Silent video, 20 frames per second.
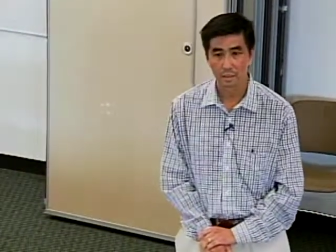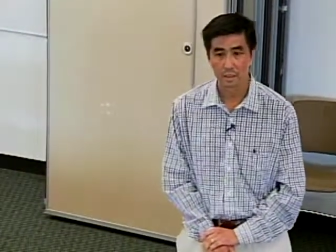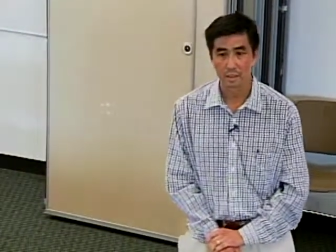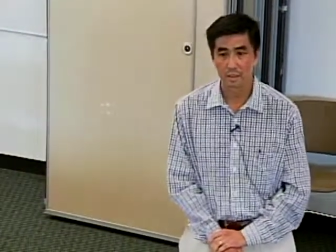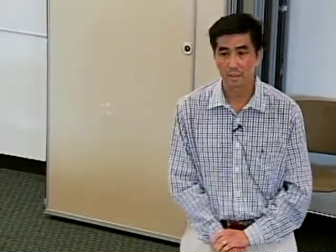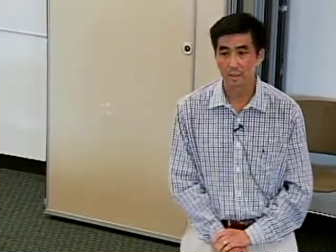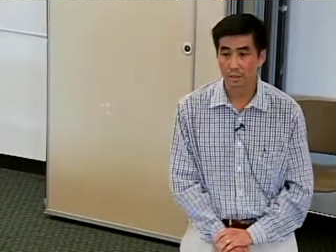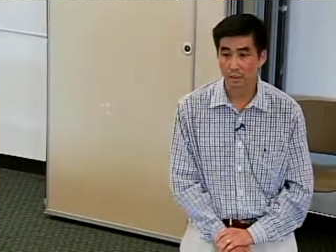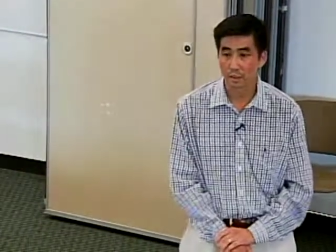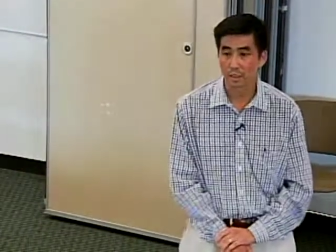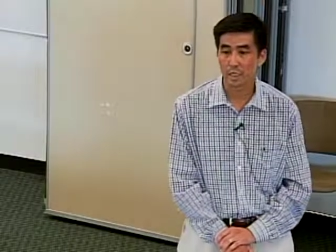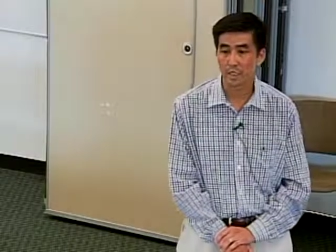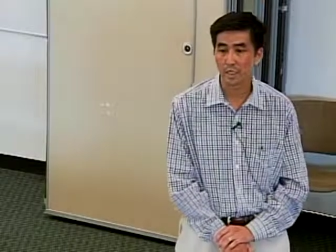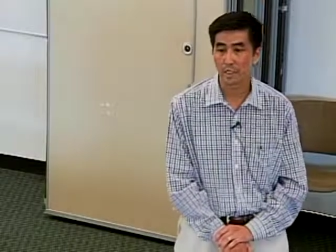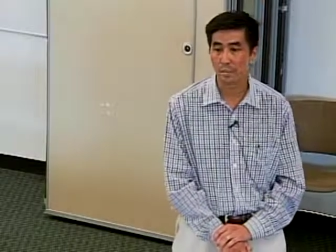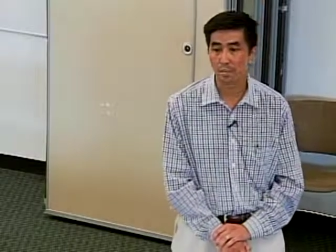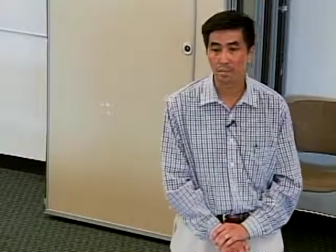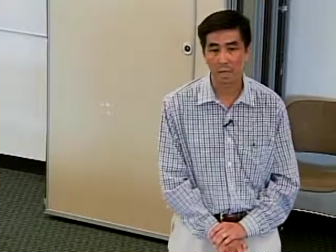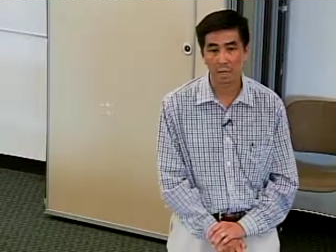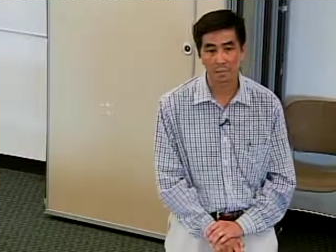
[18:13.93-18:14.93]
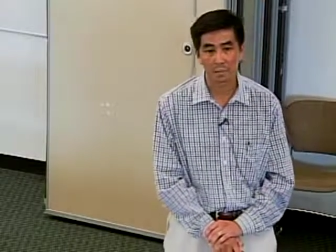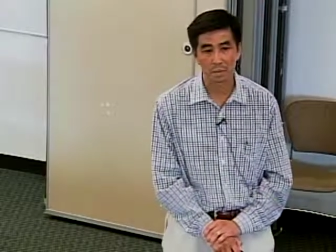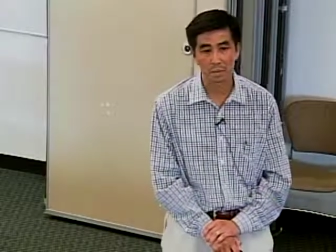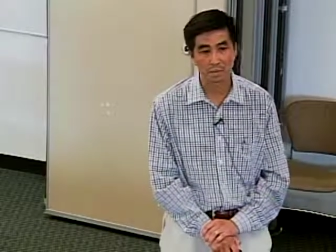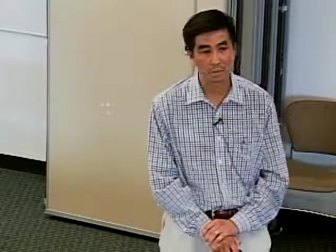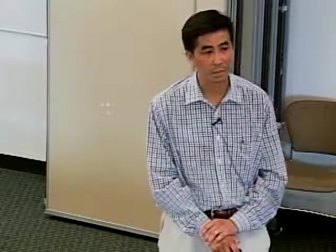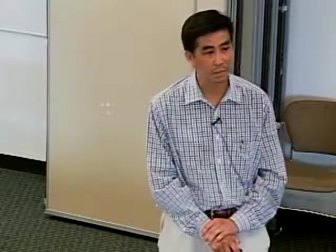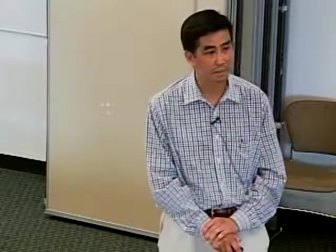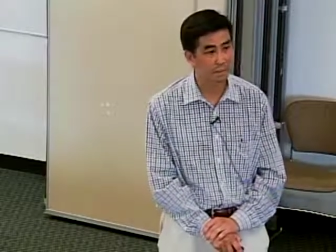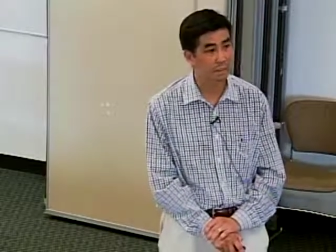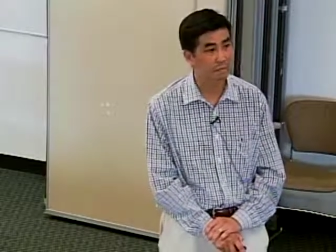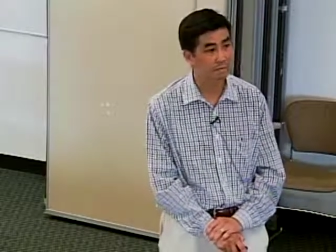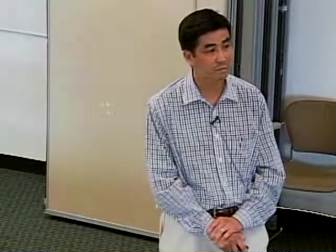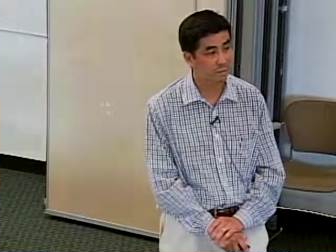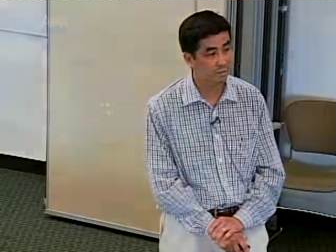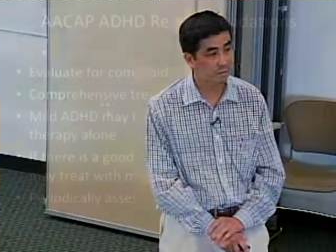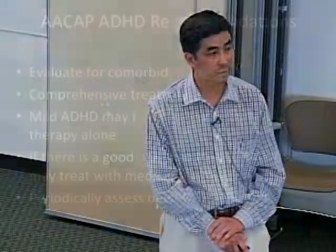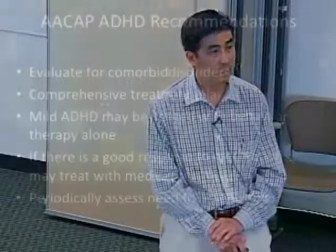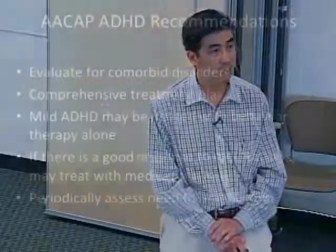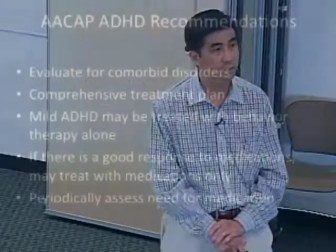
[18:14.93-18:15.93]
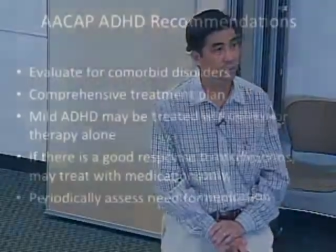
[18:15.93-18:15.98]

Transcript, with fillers: a neurological problem or some kind of learning